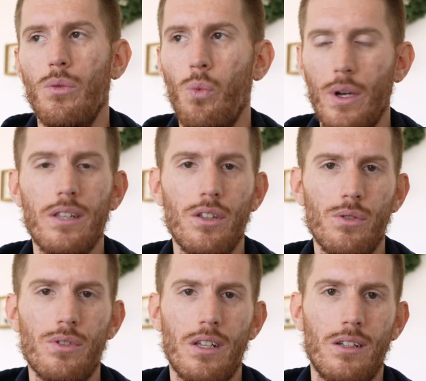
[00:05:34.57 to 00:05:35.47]
when
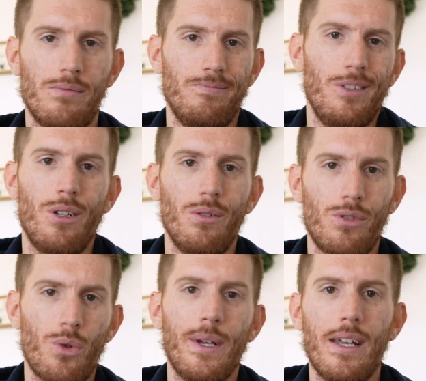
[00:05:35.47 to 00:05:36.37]
using, you know,
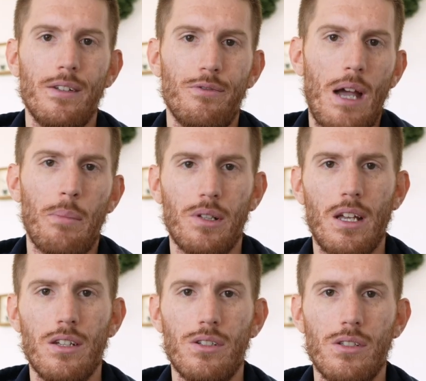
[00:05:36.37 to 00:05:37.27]
creative
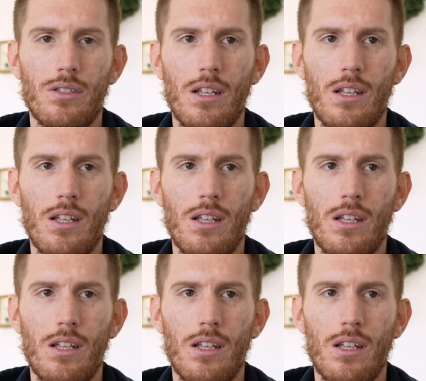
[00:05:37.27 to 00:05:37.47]
applications.